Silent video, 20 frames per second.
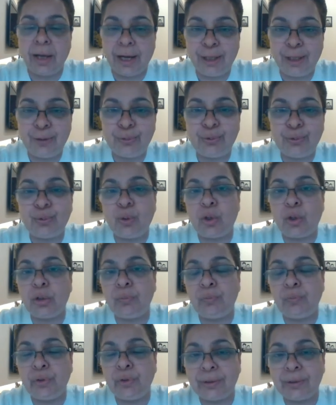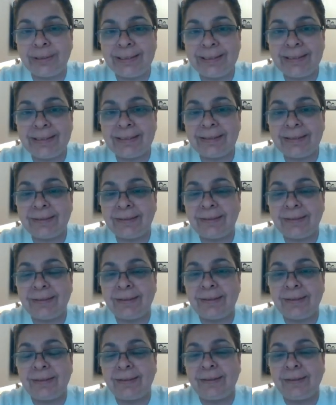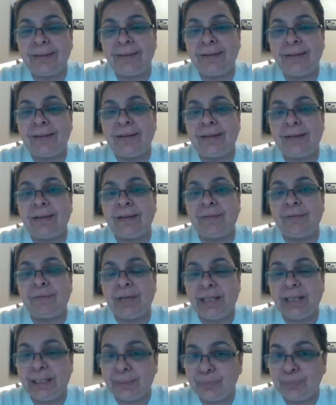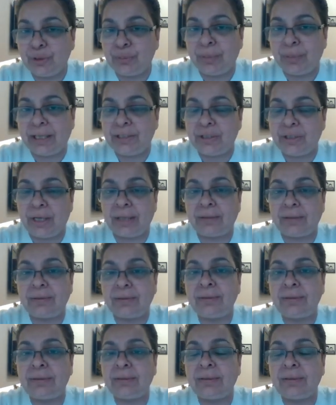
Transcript: Hello to all viewers. Welcome to my channel.